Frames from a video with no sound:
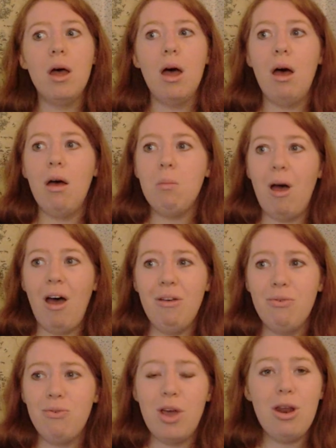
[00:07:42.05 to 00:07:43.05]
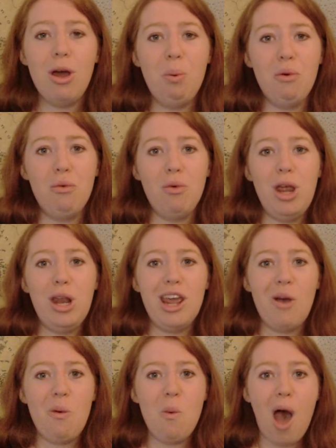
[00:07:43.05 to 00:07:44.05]
I'm fed up of
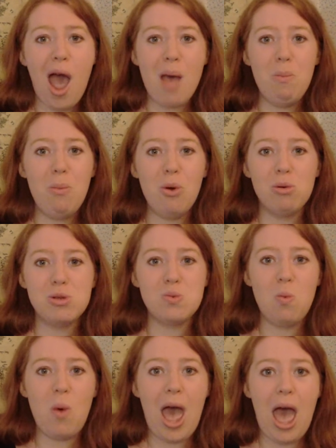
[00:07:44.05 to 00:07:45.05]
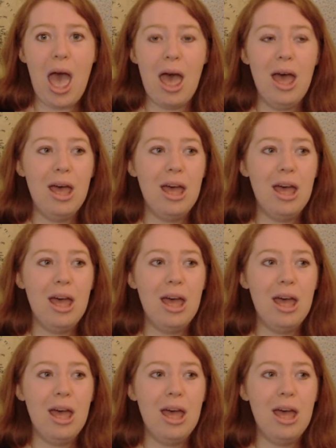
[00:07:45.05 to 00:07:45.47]
reading YA books where